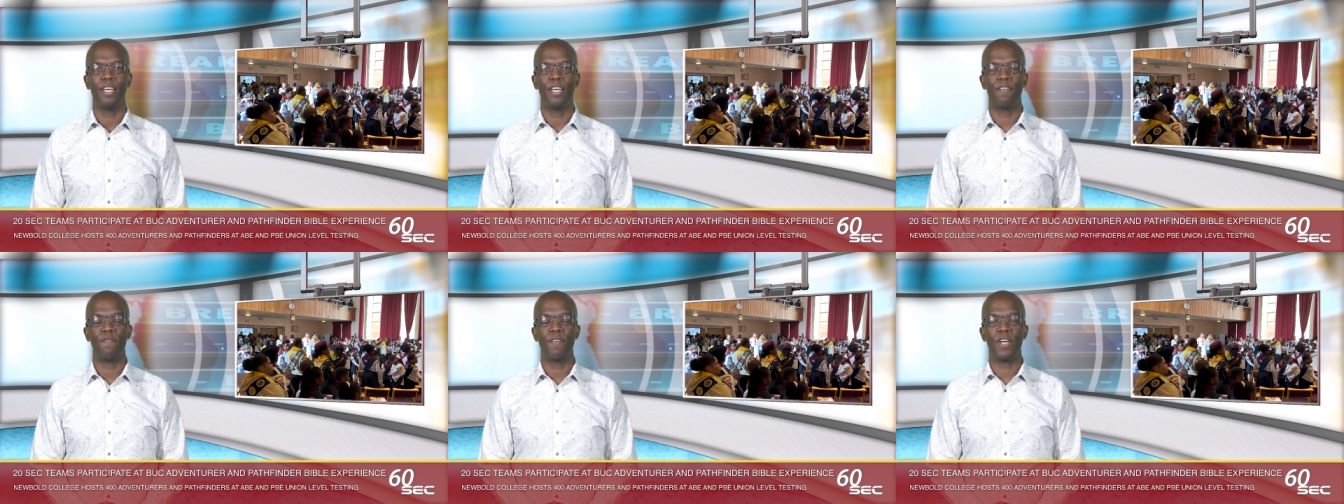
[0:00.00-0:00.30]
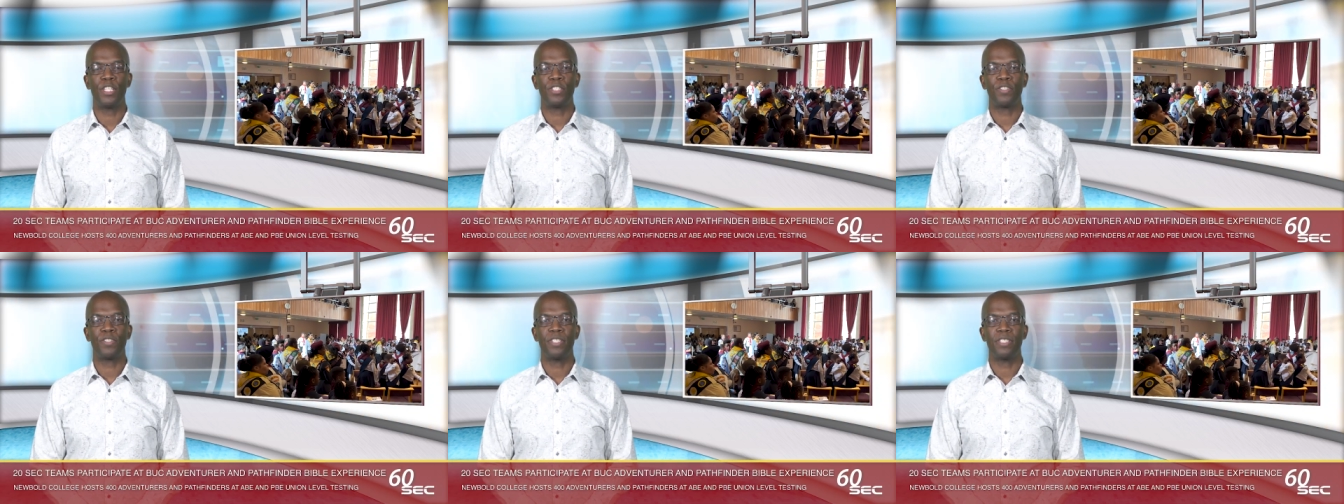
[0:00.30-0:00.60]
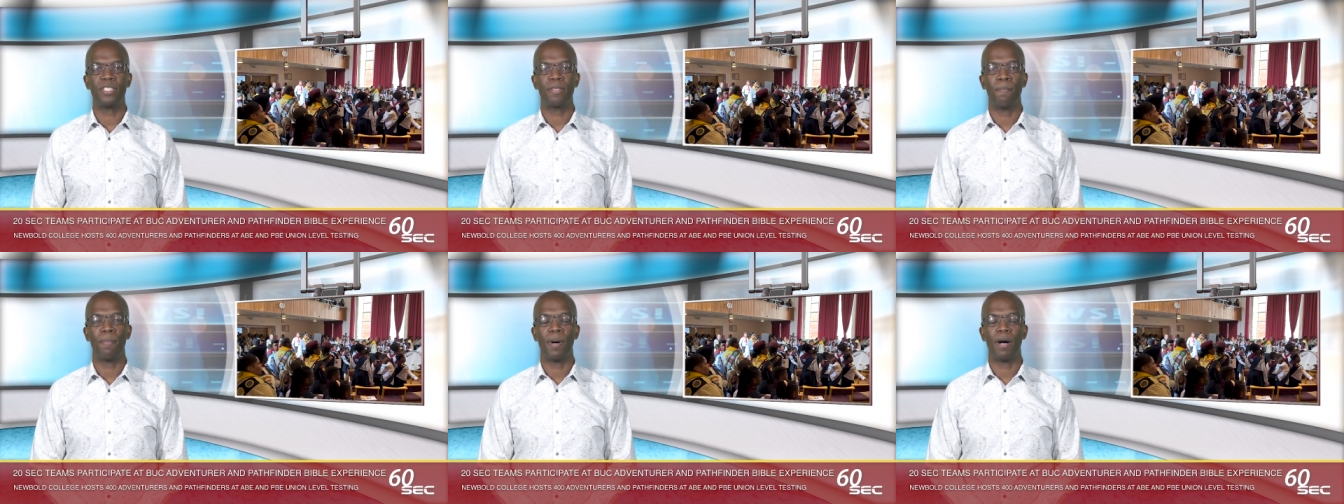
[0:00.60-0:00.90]

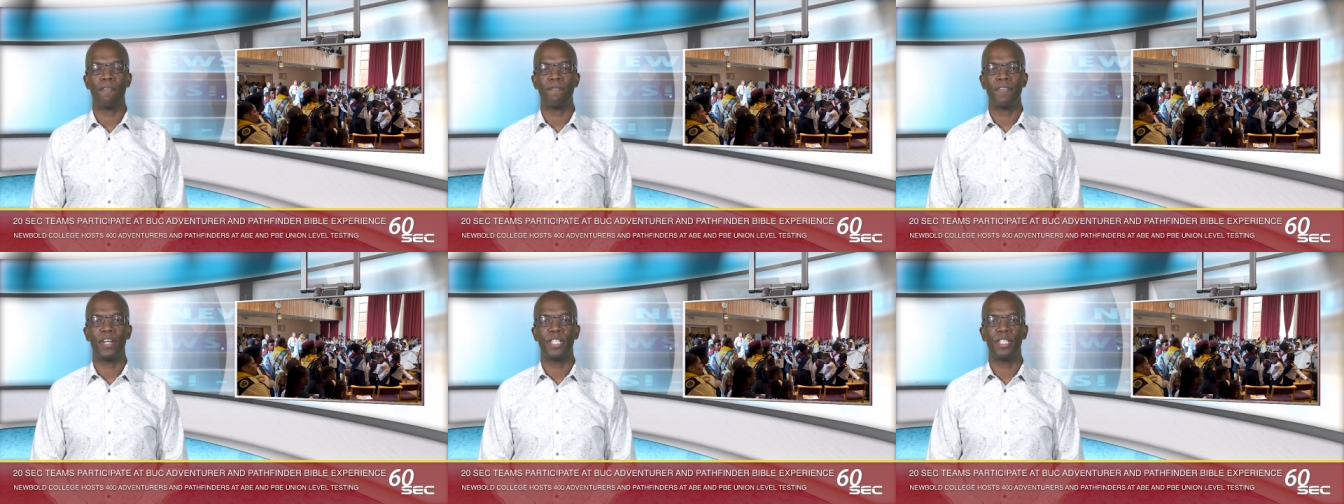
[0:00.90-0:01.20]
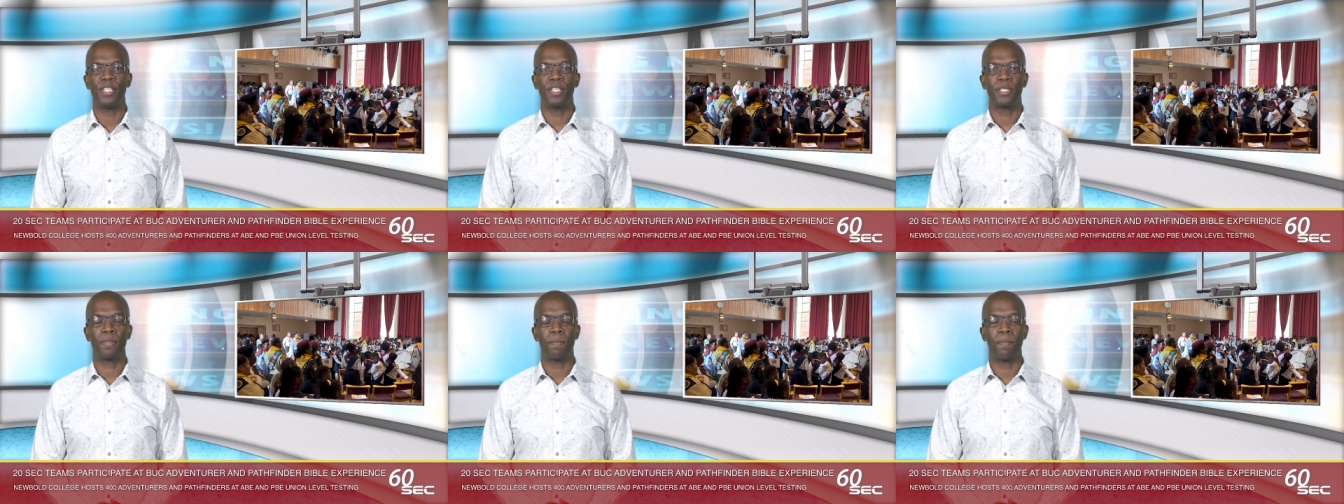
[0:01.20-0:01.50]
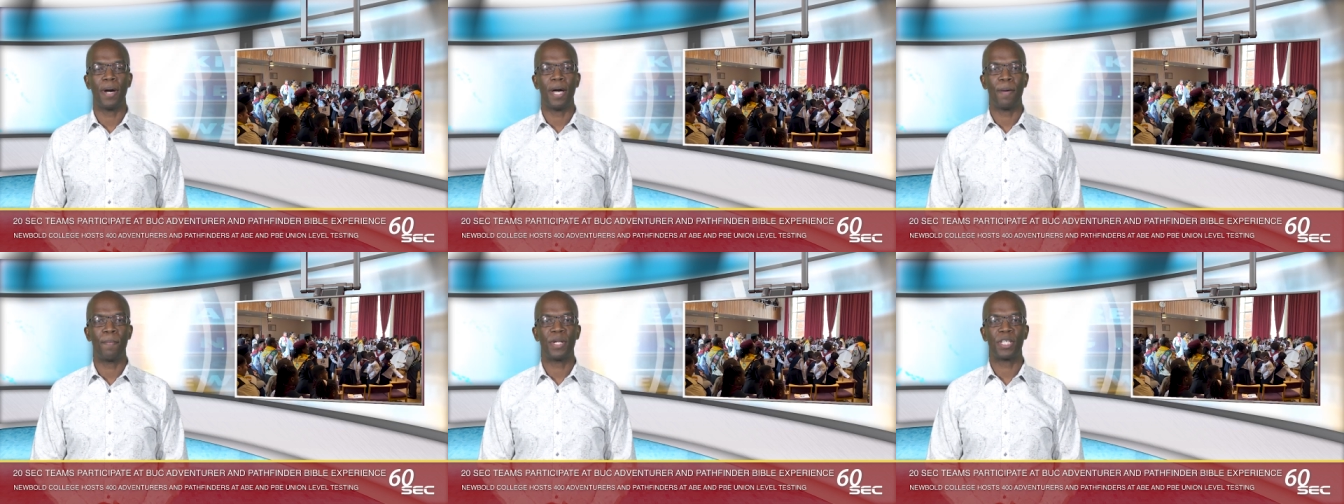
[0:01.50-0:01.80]
Adventurers and Pathfinders
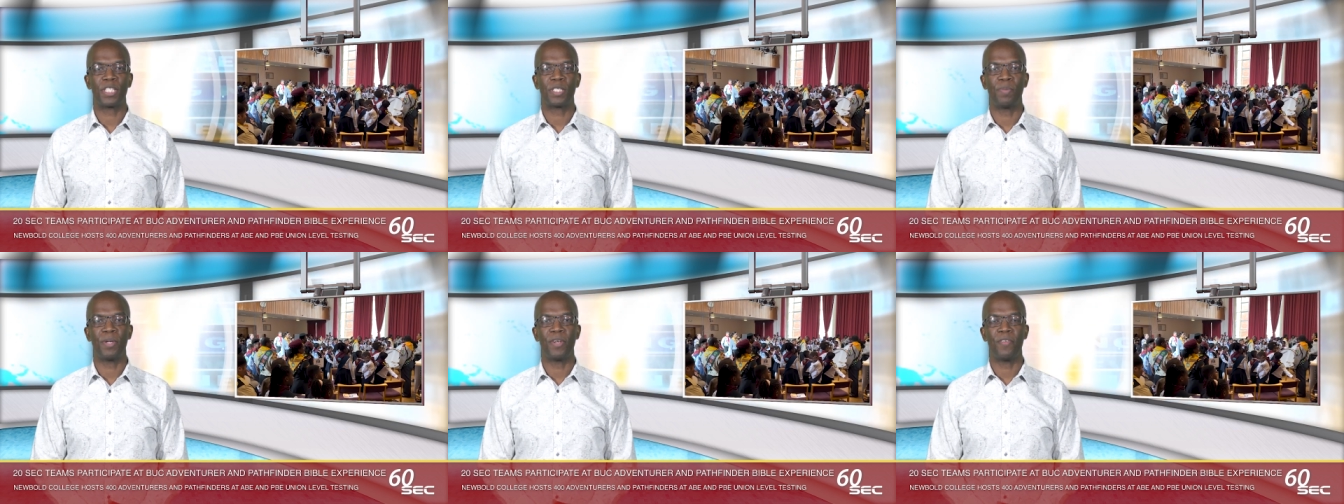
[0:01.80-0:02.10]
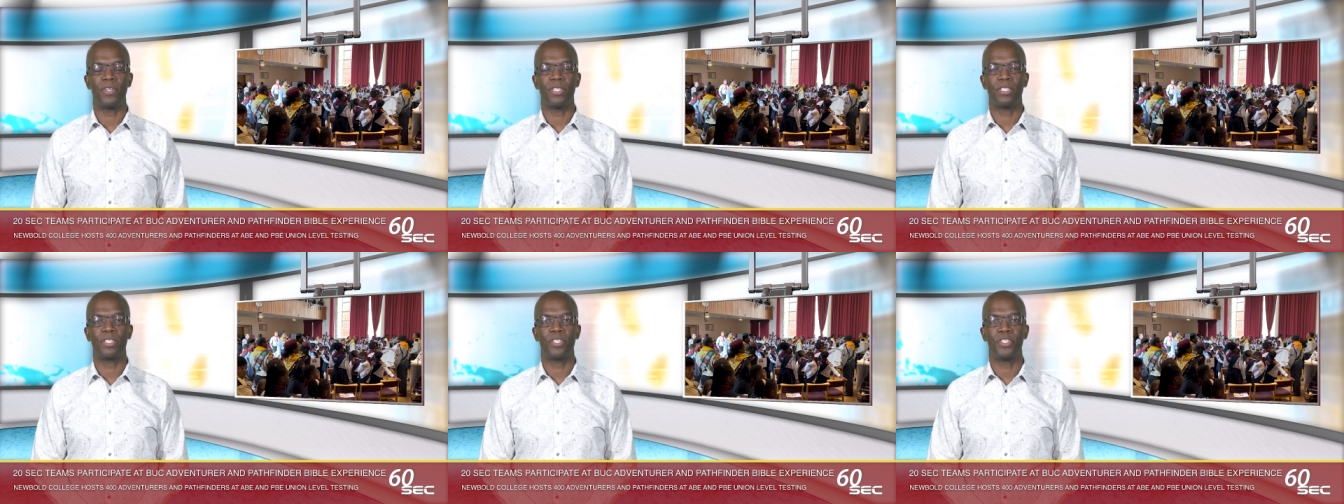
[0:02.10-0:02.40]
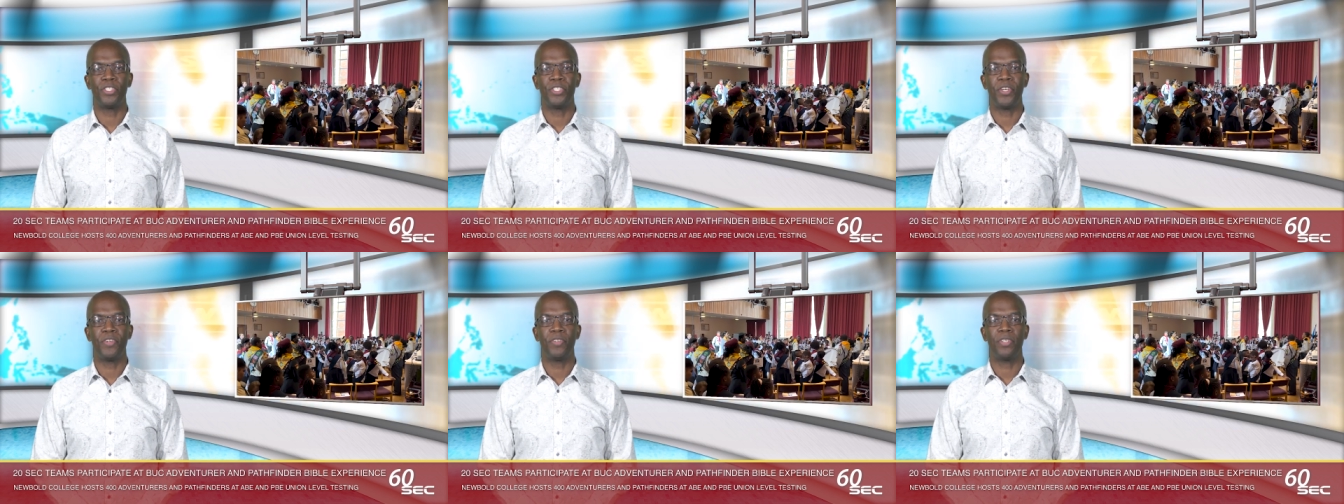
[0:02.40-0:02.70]
Bible Experience
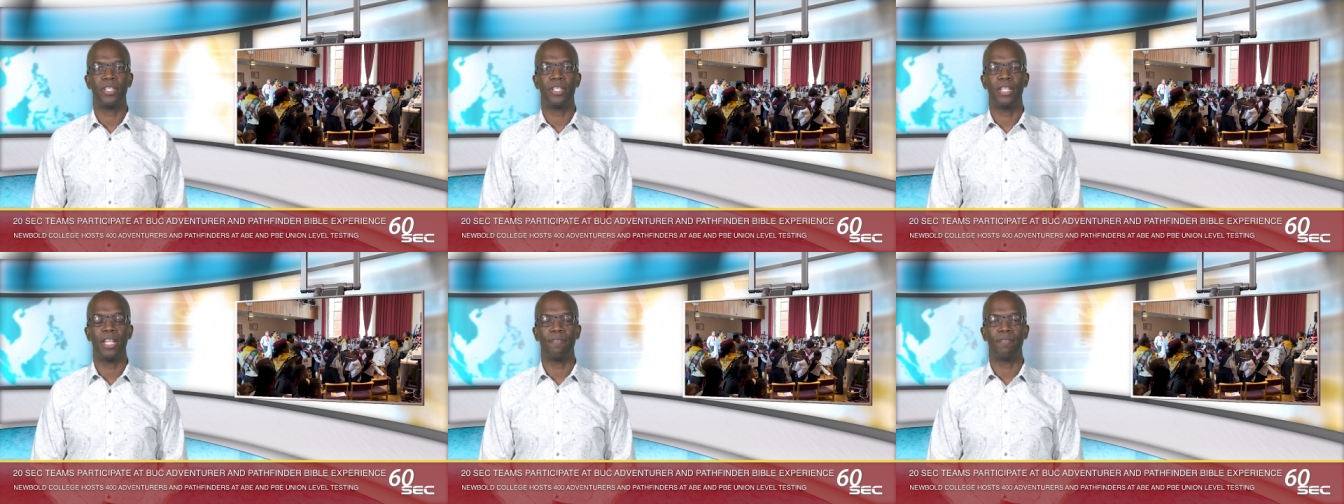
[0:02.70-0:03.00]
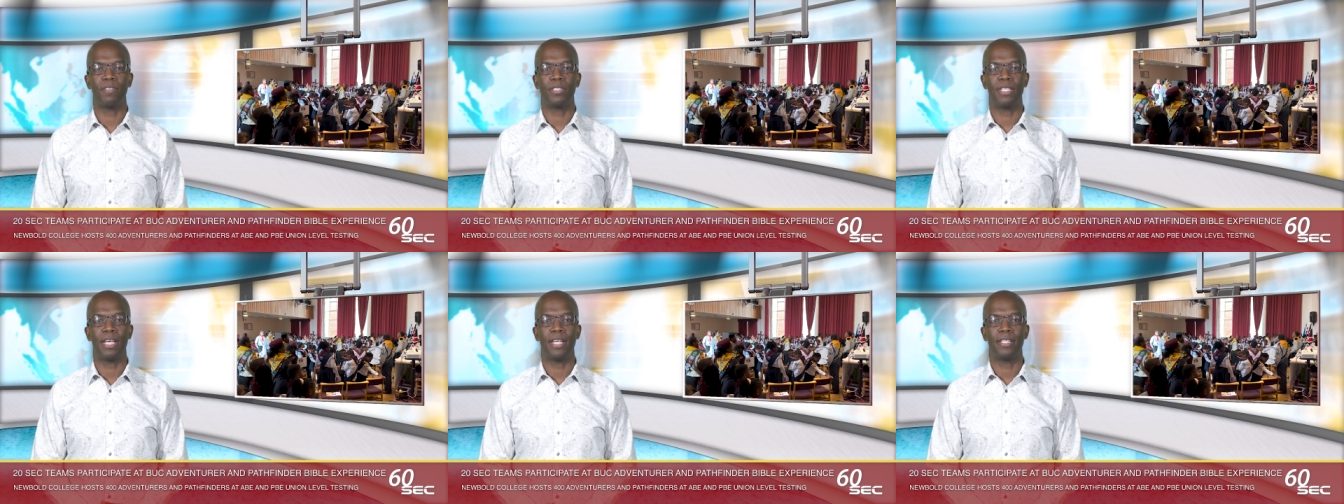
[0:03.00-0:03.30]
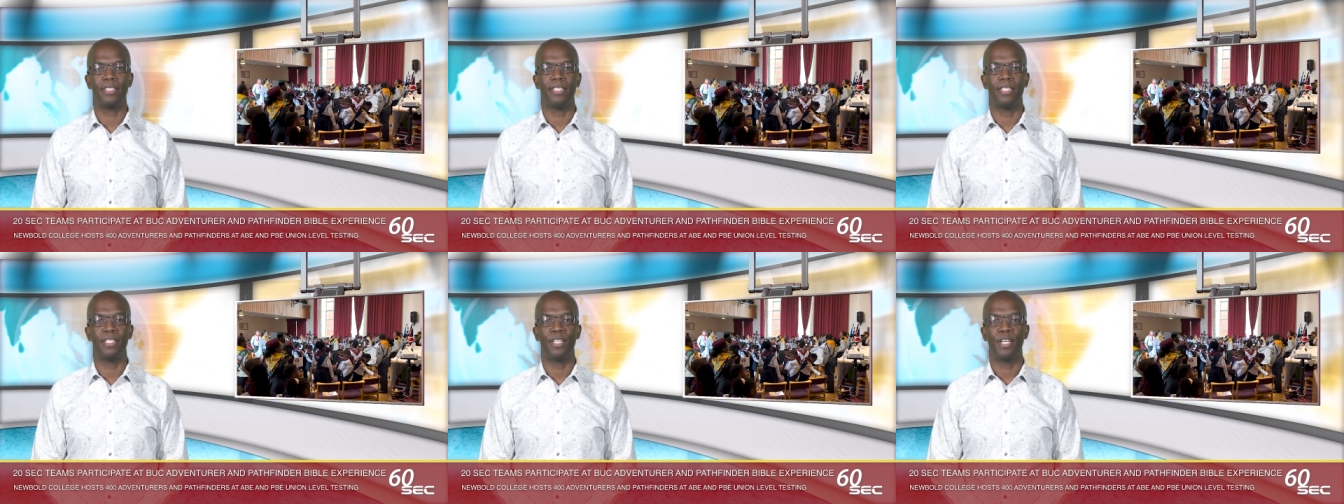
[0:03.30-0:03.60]
Union level
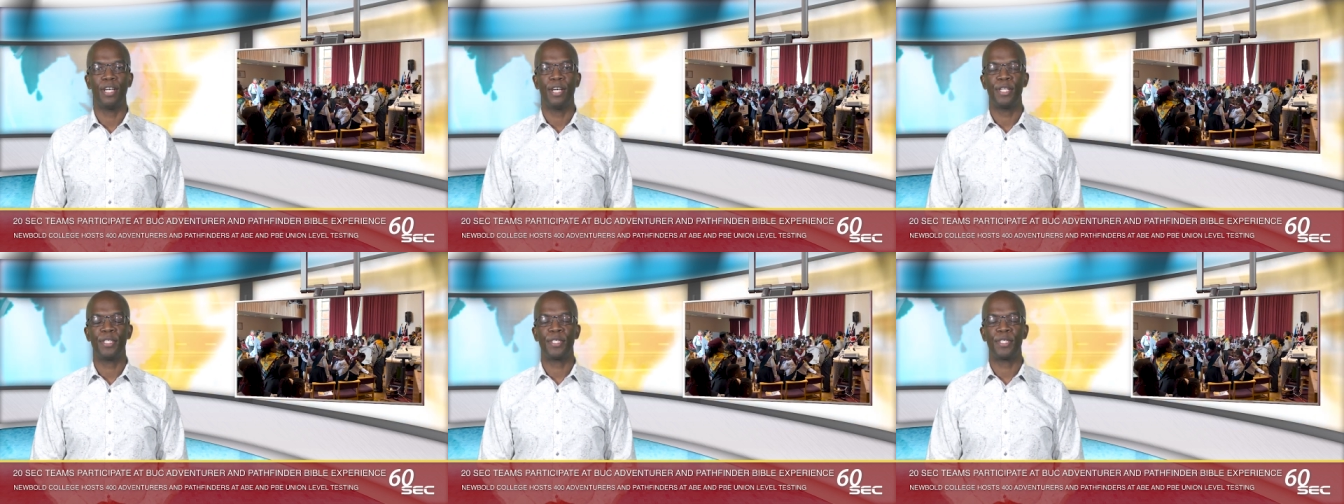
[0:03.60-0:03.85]
testing